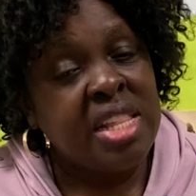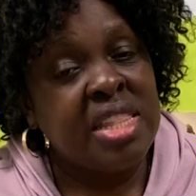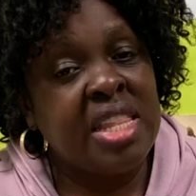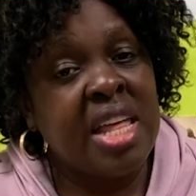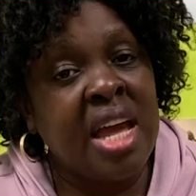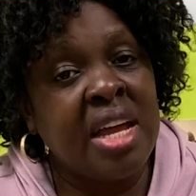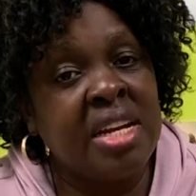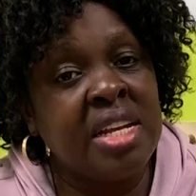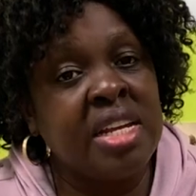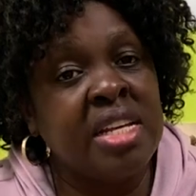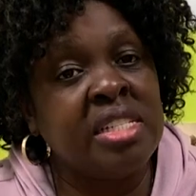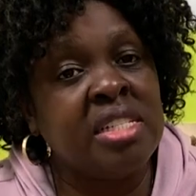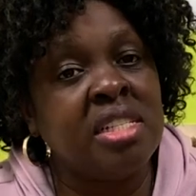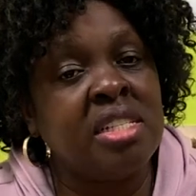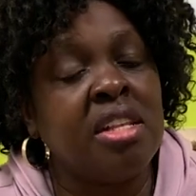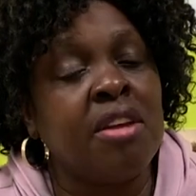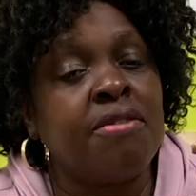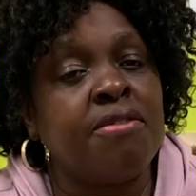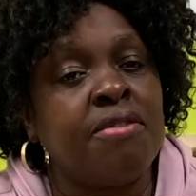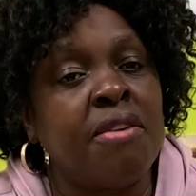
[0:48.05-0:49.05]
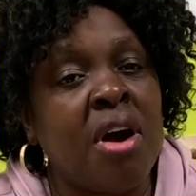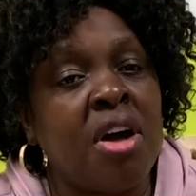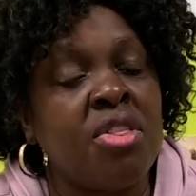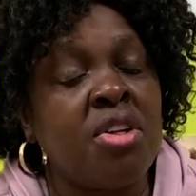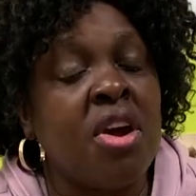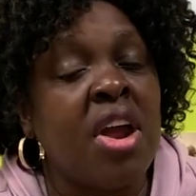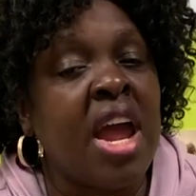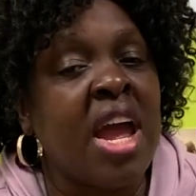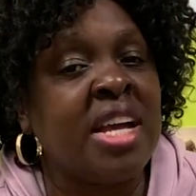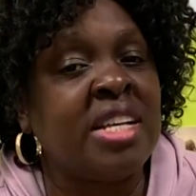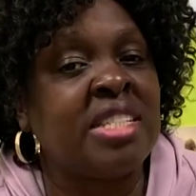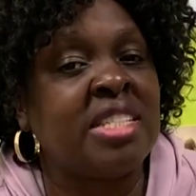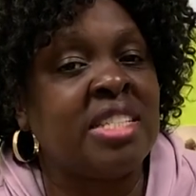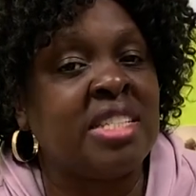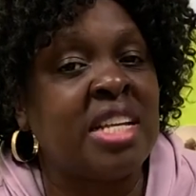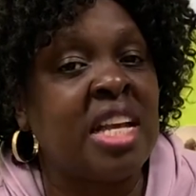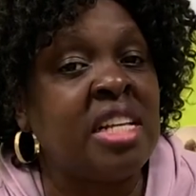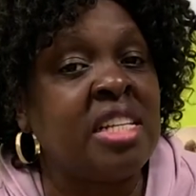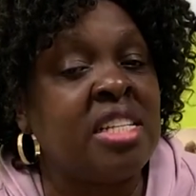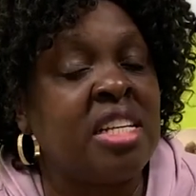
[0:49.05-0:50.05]
That is, the Father has
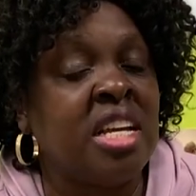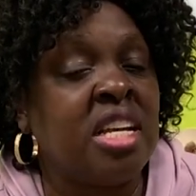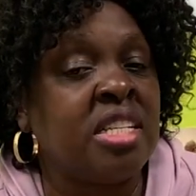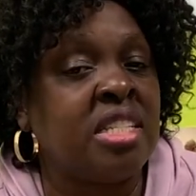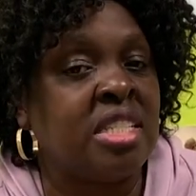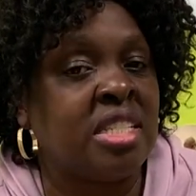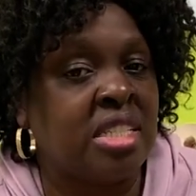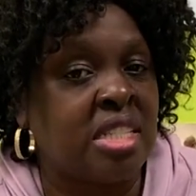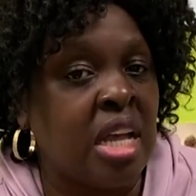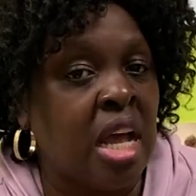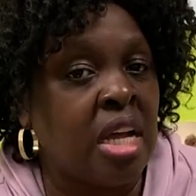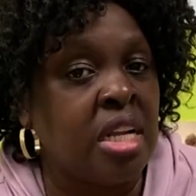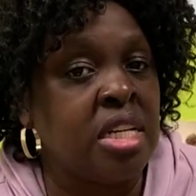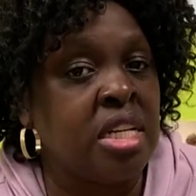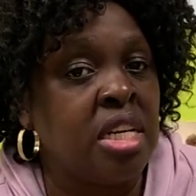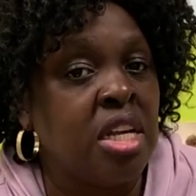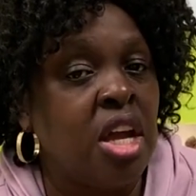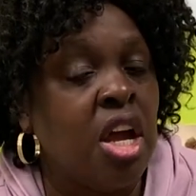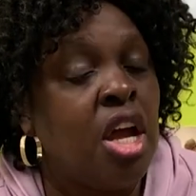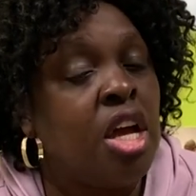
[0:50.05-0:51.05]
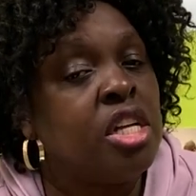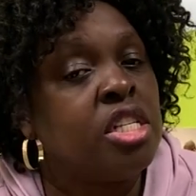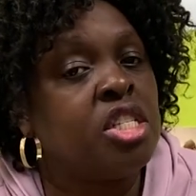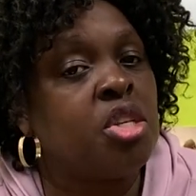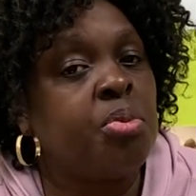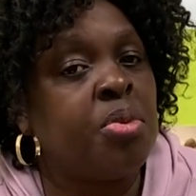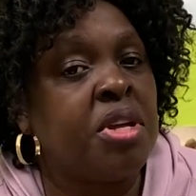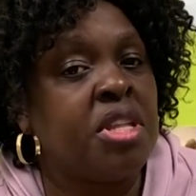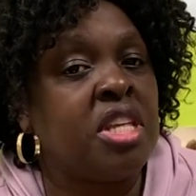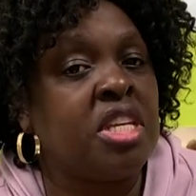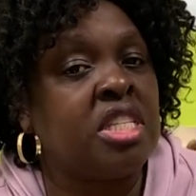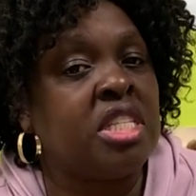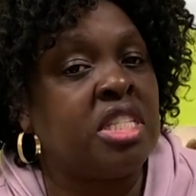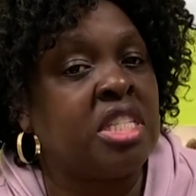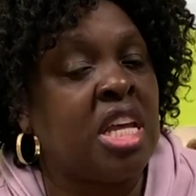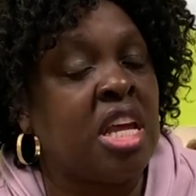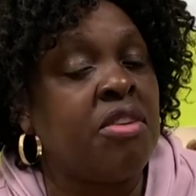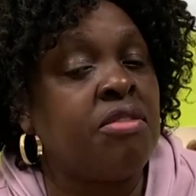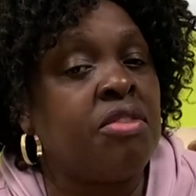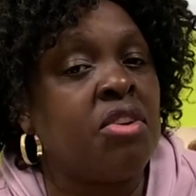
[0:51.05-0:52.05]
sent His Son to be the
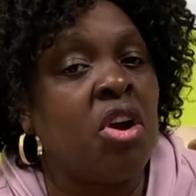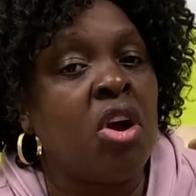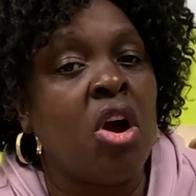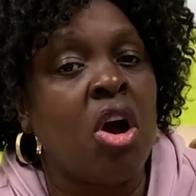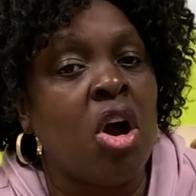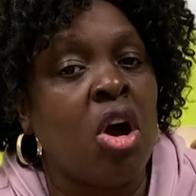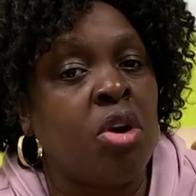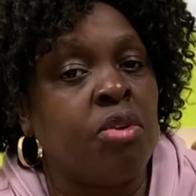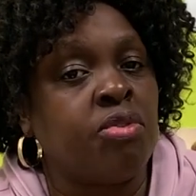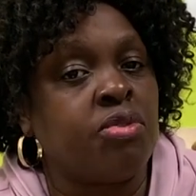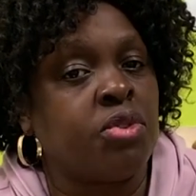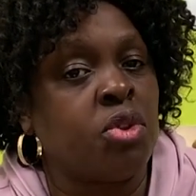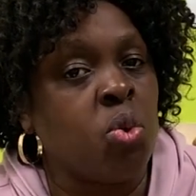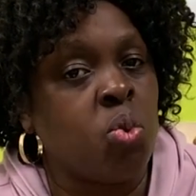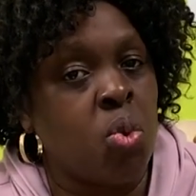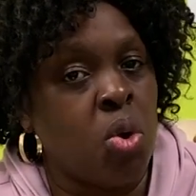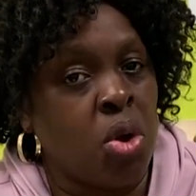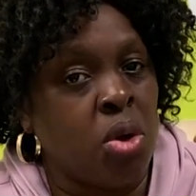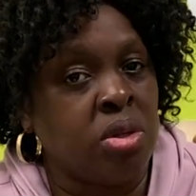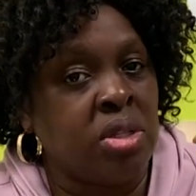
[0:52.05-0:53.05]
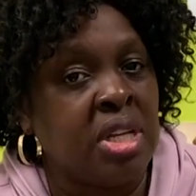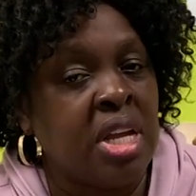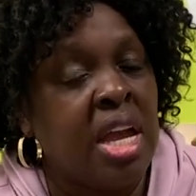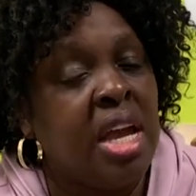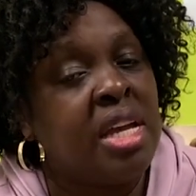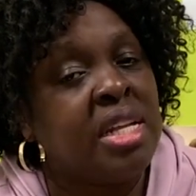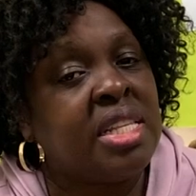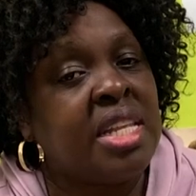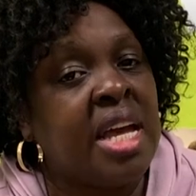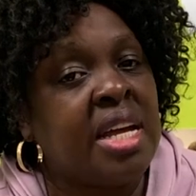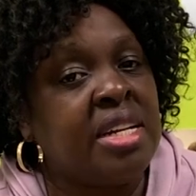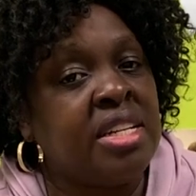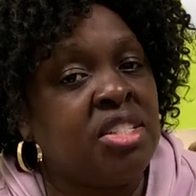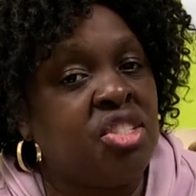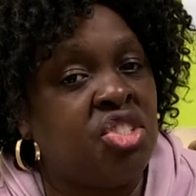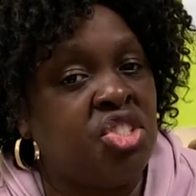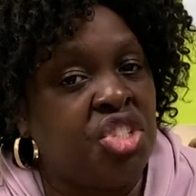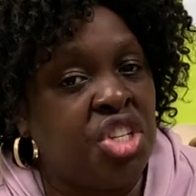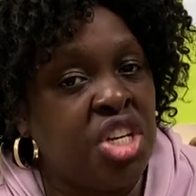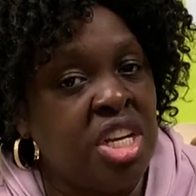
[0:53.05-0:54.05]
Savior of the world. That
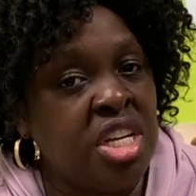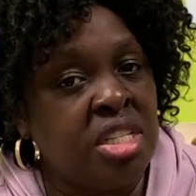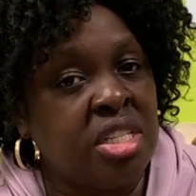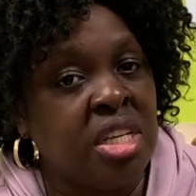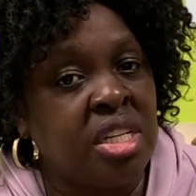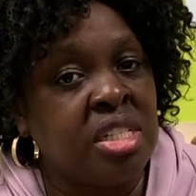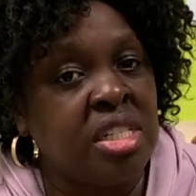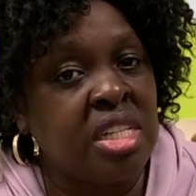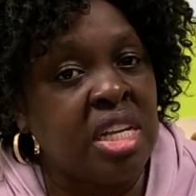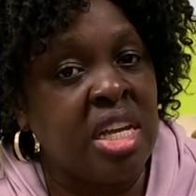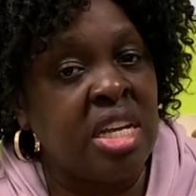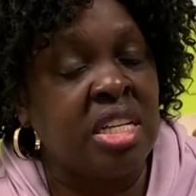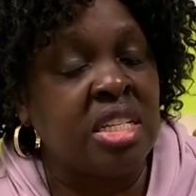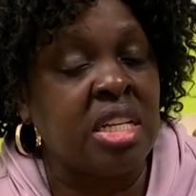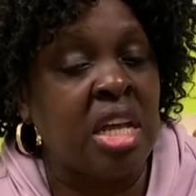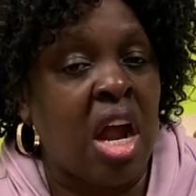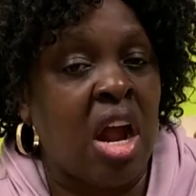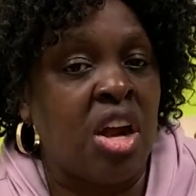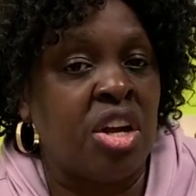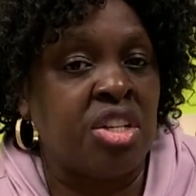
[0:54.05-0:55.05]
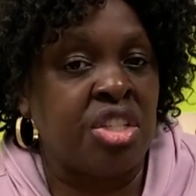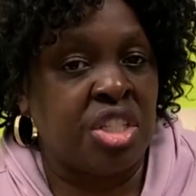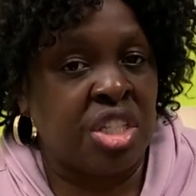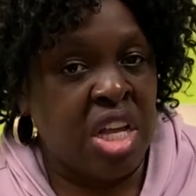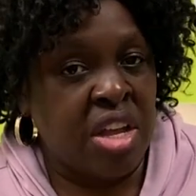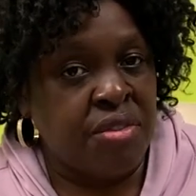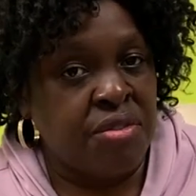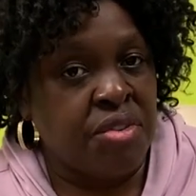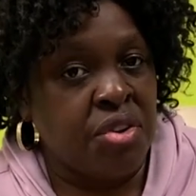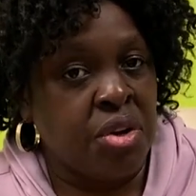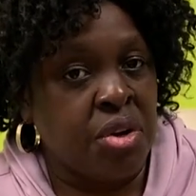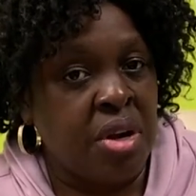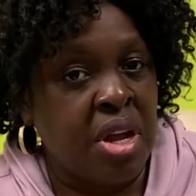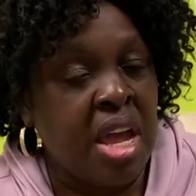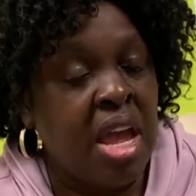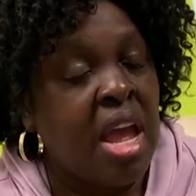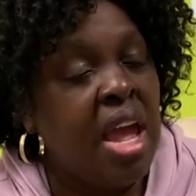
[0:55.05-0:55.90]
is, Jesus is our Savior.